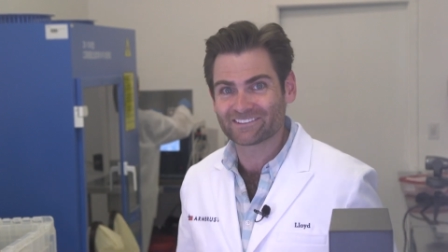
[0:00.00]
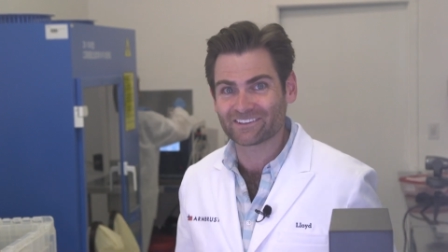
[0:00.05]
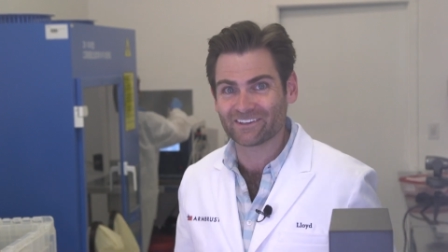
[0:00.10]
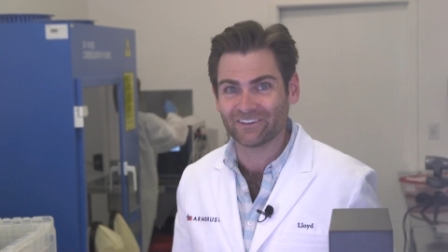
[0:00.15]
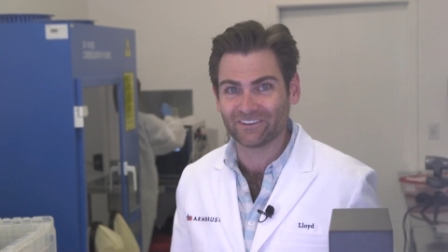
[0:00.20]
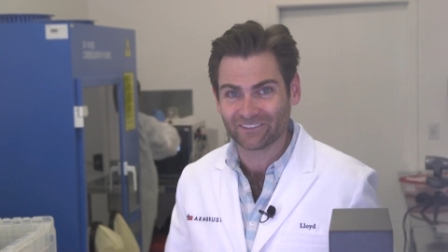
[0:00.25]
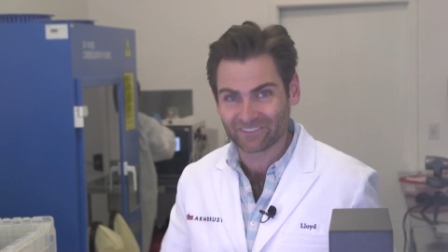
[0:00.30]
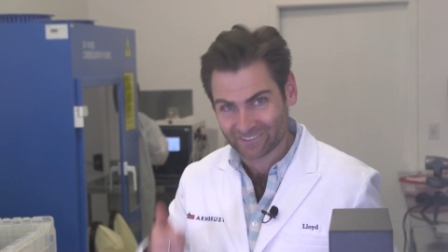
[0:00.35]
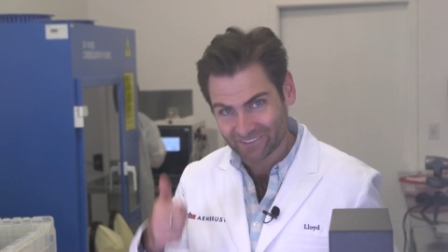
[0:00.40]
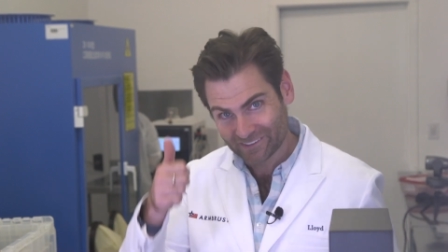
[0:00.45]

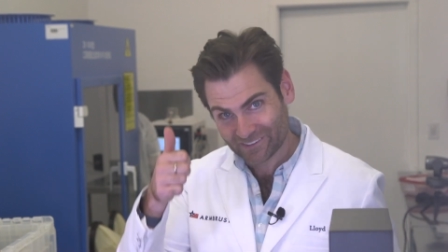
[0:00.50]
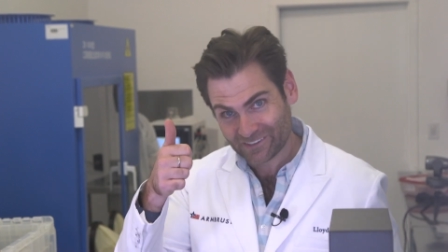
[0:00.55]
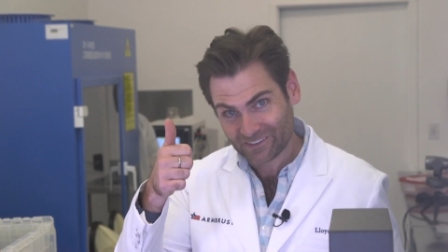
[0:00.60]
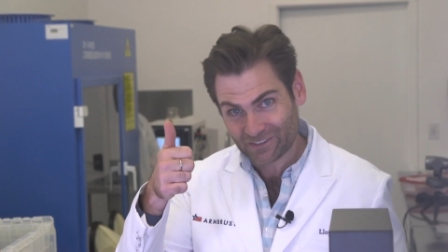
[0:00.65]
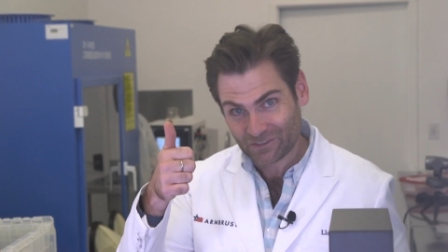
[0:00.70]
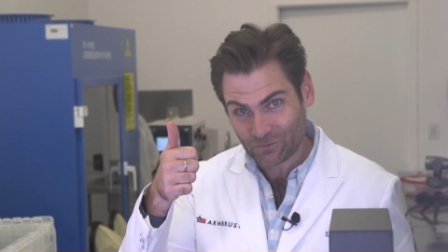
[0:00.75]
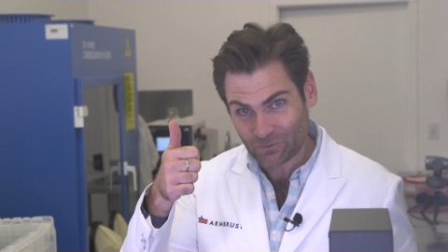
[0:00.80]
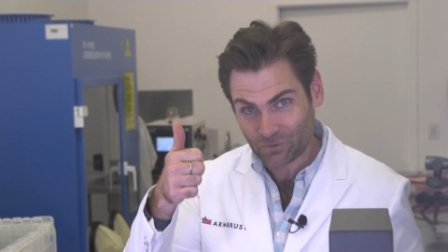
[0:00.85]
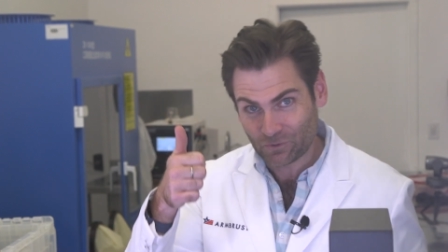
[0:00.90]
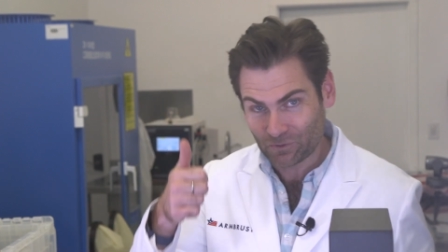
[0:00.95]
so
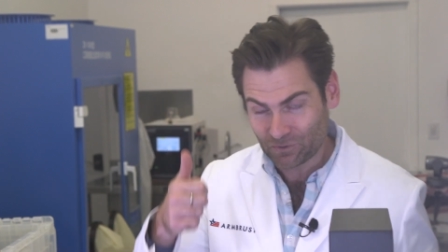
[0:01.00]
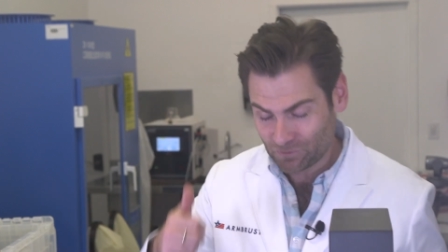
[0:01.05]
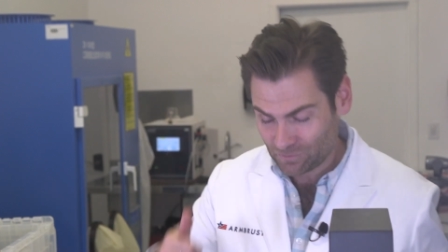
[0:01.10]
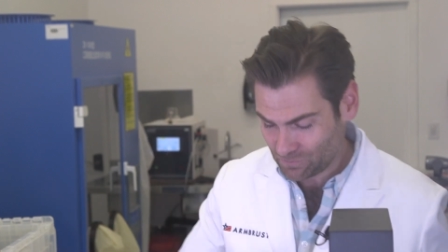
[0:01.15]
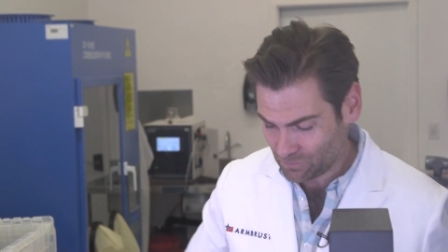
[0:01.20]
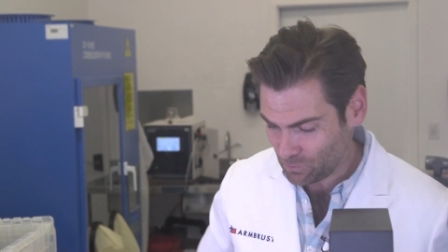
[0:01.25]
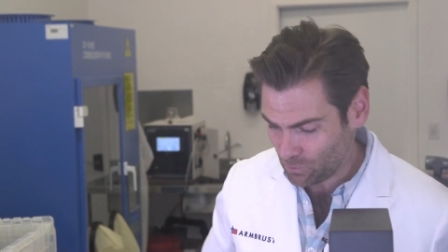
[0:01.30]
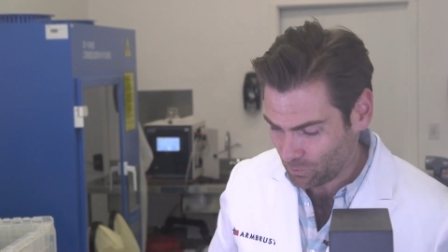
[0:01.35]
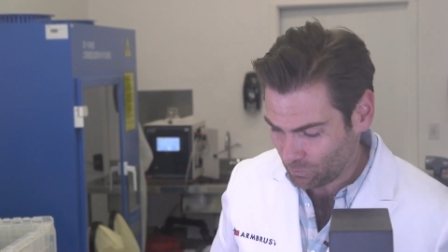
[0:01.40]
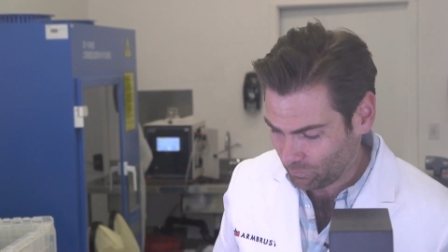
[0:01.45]

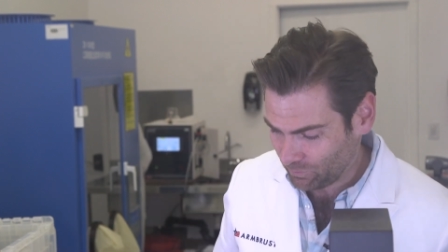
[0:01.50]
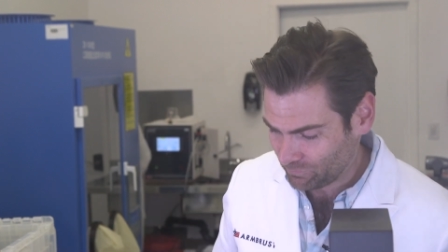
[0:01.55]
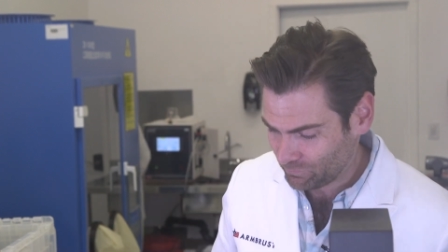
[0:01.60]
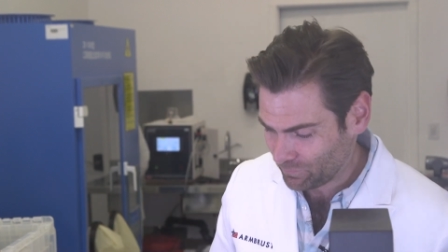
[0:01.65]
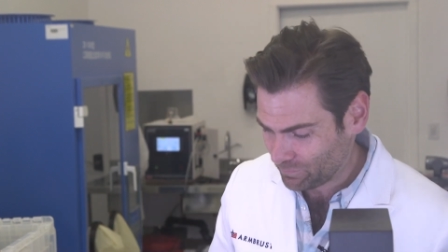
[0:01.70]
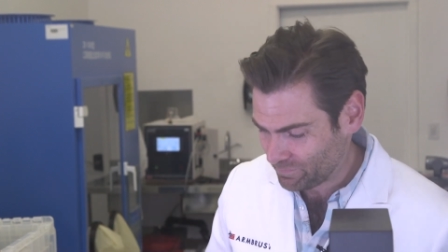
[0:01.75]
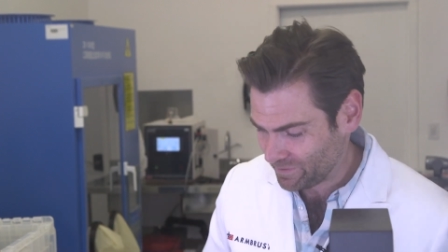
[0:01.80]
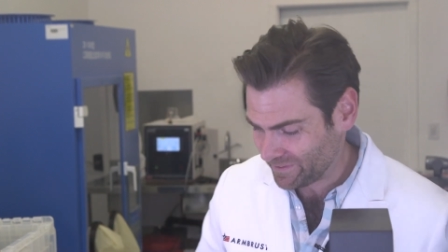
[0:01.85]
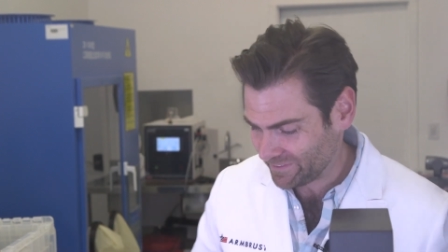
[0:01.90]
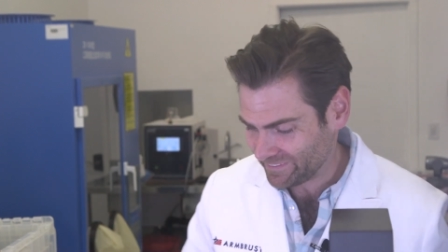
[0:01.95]
score one
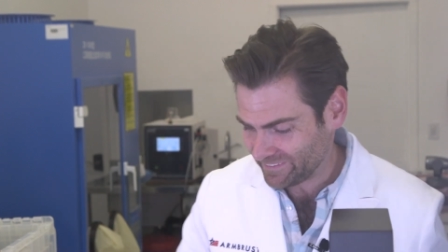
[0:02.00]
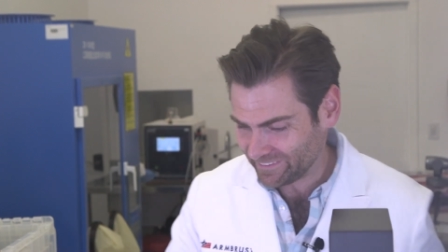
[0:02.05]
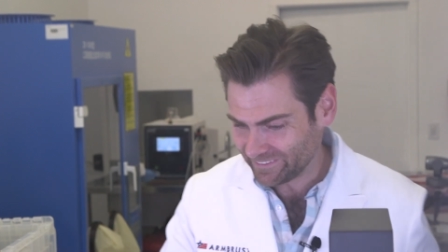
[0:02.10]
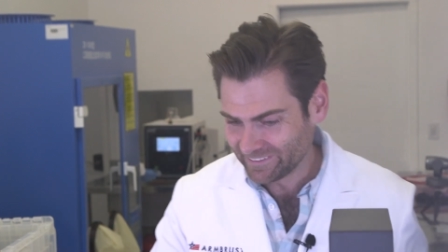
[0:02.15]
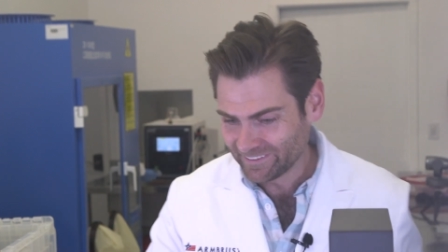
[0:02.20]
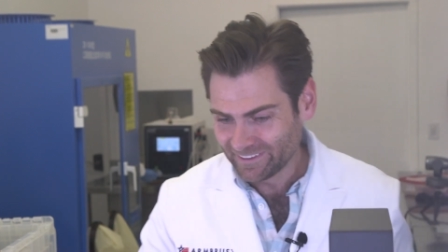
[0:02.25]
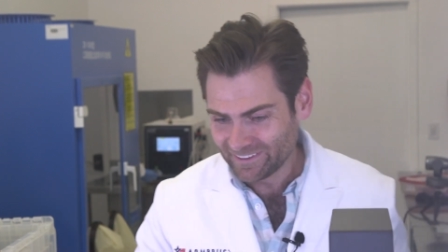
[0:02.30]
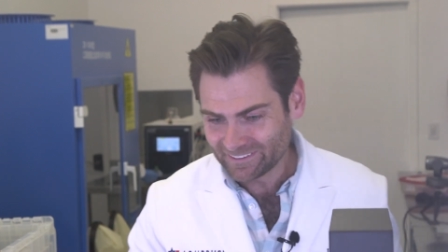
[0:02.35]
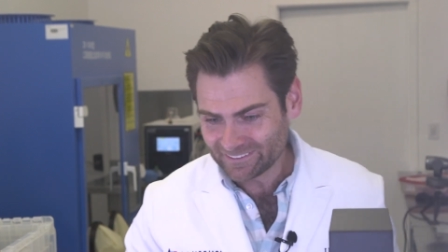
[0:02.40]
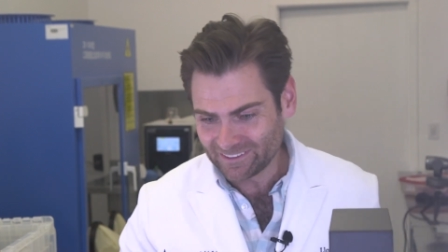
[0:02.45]
for being the,
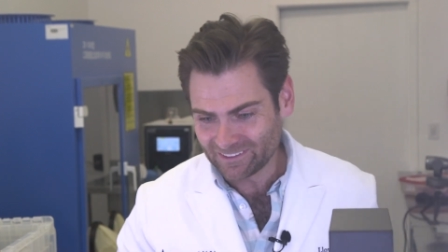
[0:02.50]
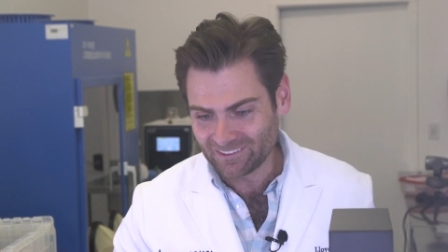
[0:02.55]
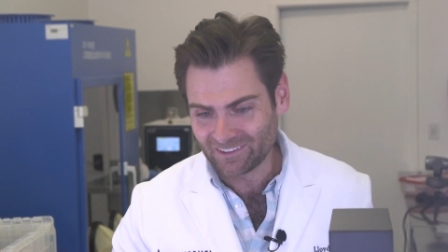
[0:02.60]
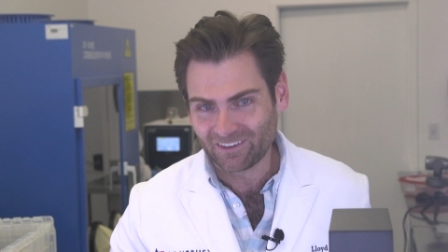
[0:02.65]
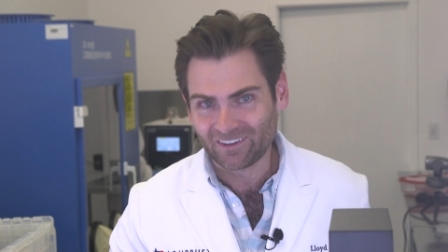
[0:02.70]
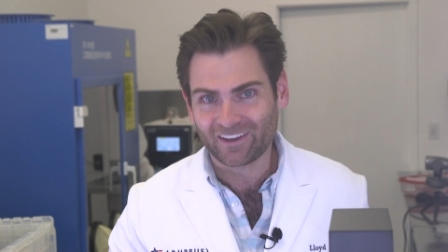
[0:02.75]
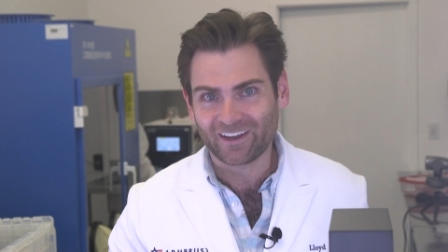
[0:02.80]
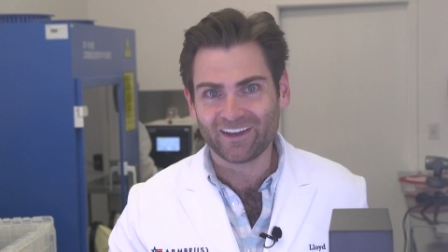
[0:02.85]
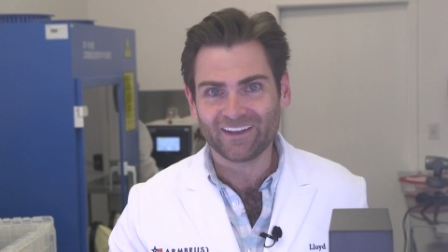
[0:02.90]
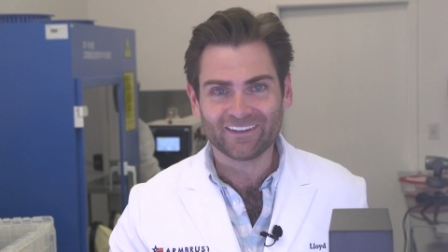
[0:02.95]
the
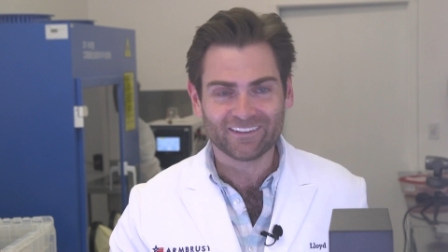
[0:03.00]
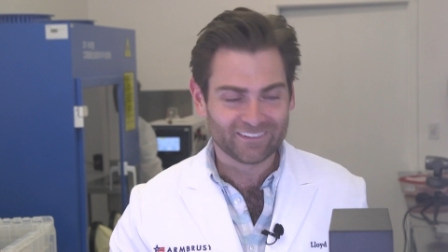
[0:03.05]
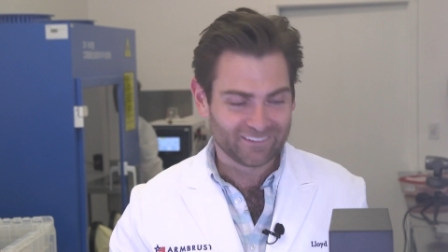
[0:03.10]
little guy.